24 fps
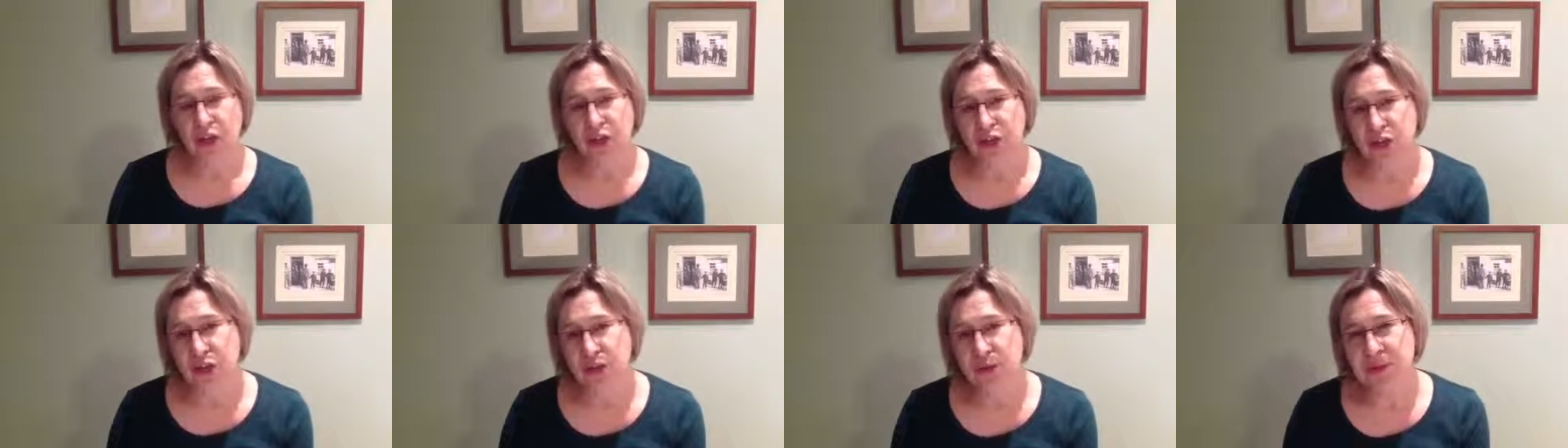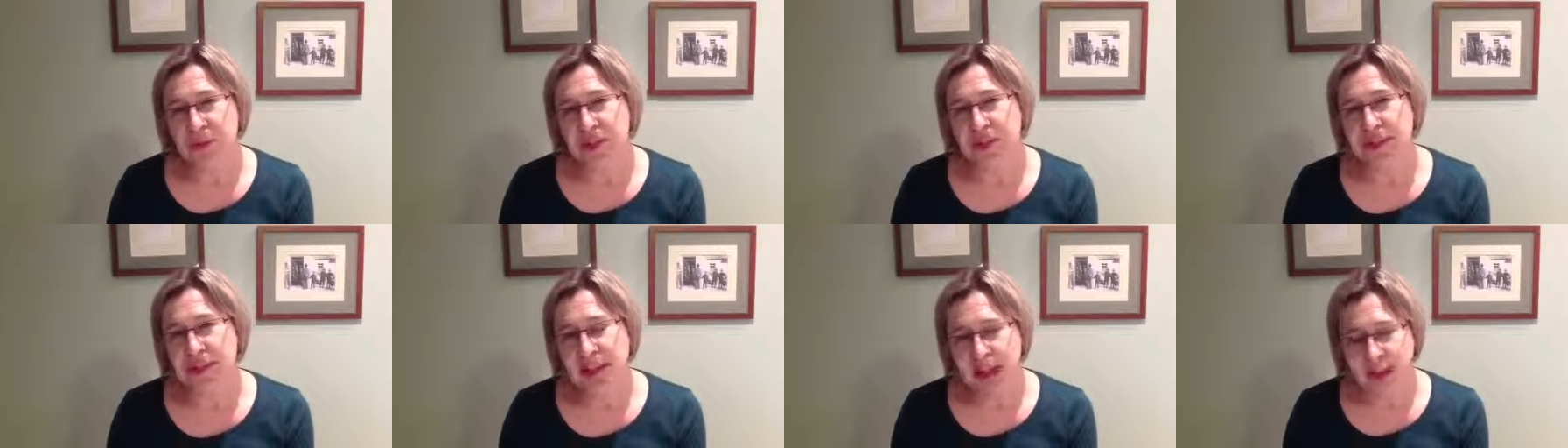
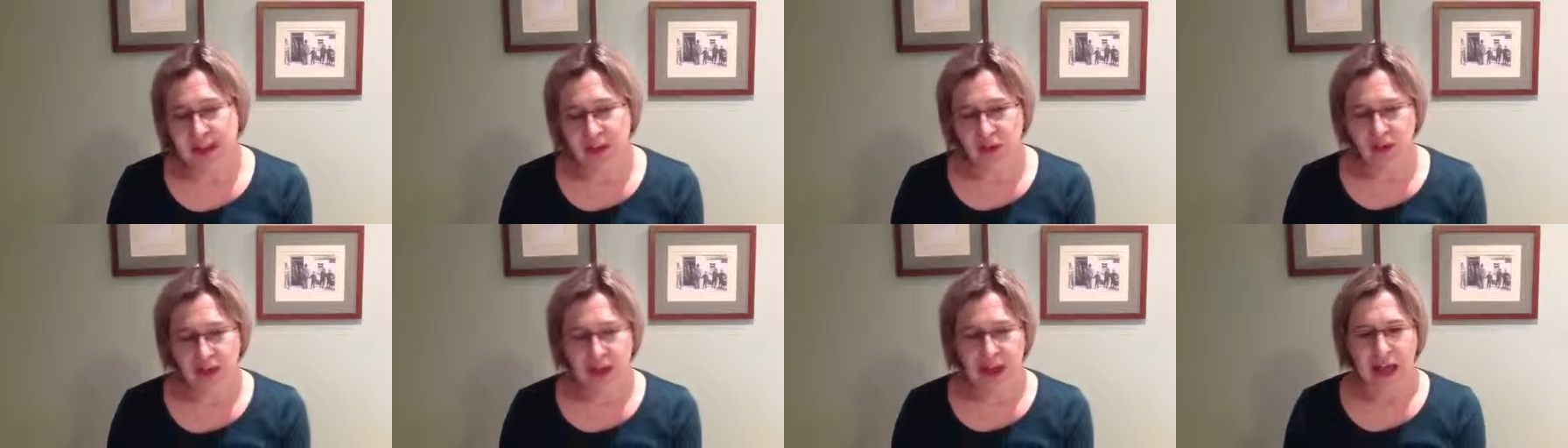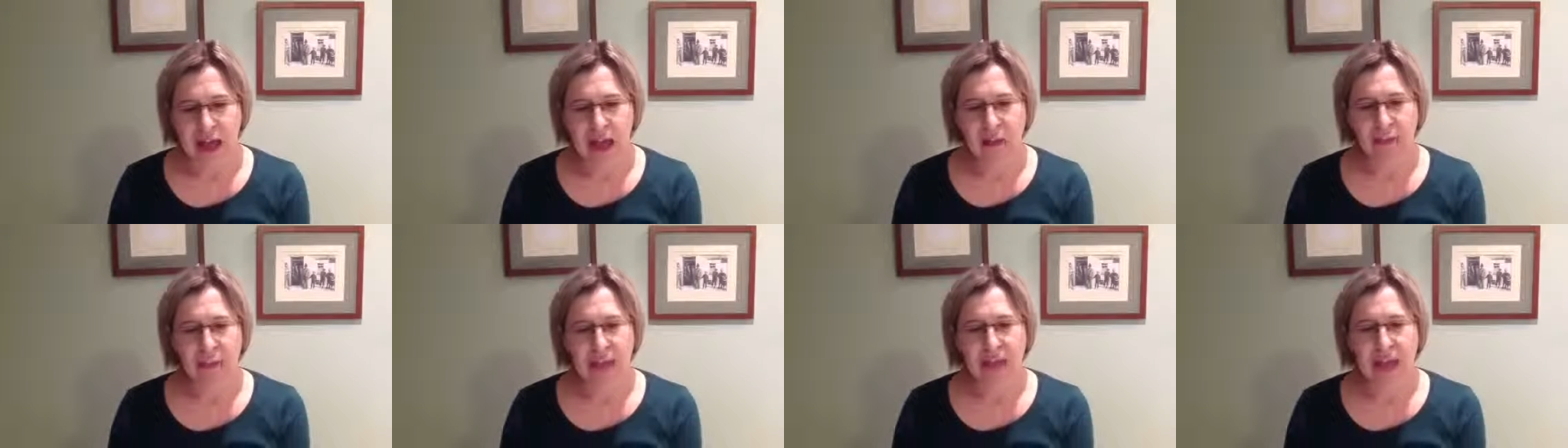Dewey's take on
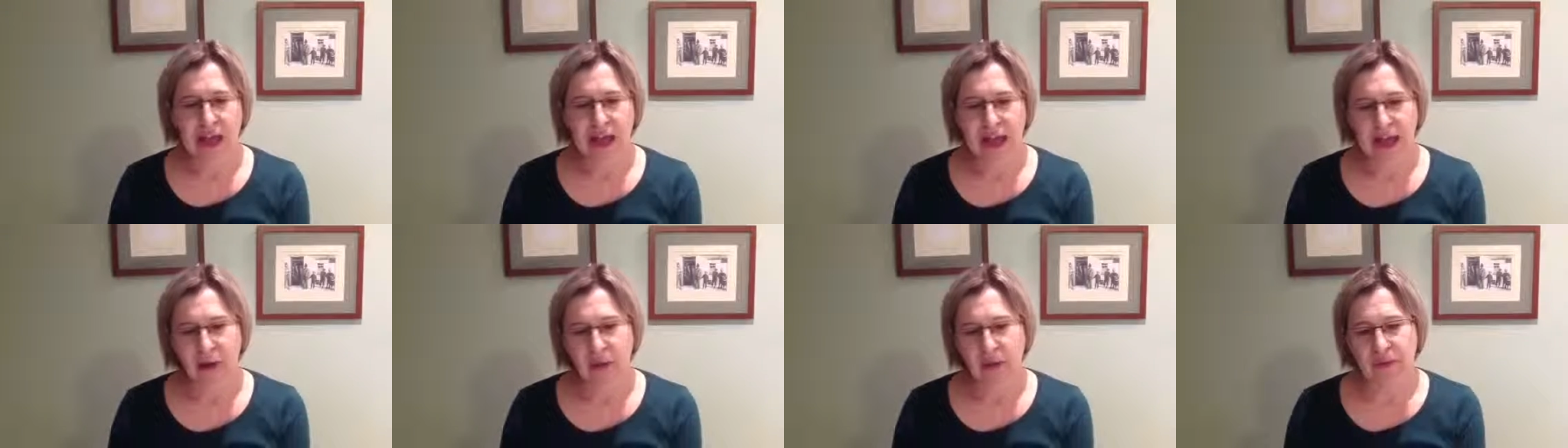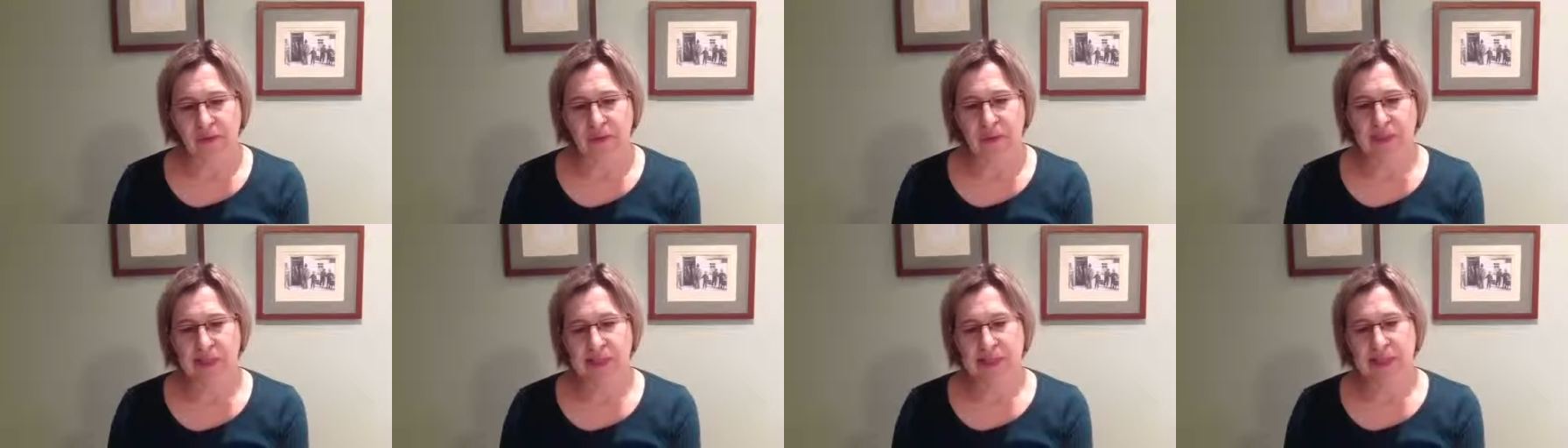habit,
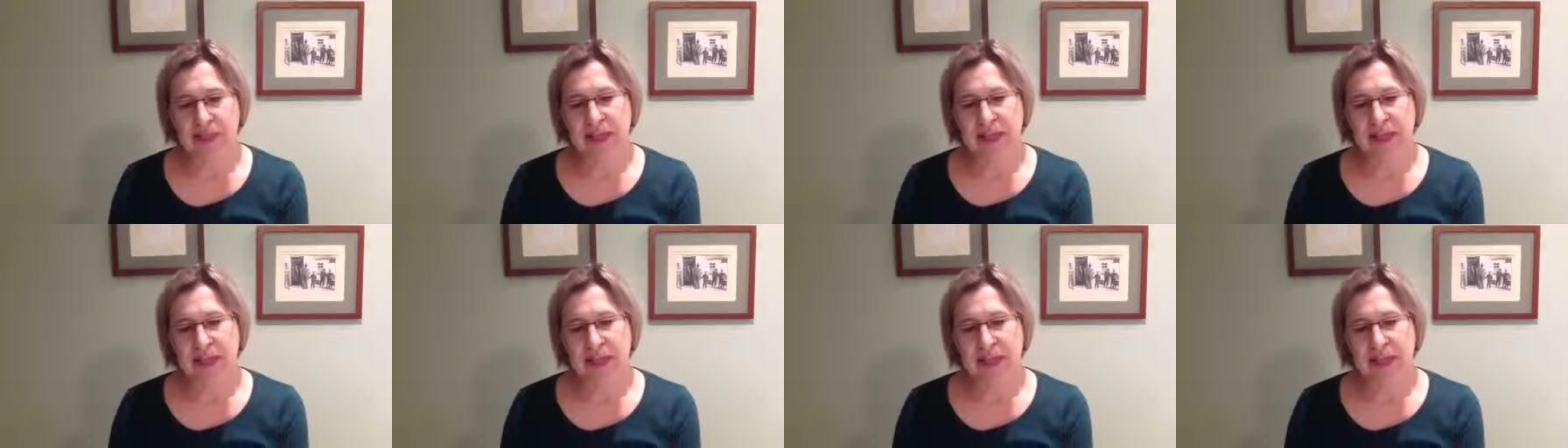however,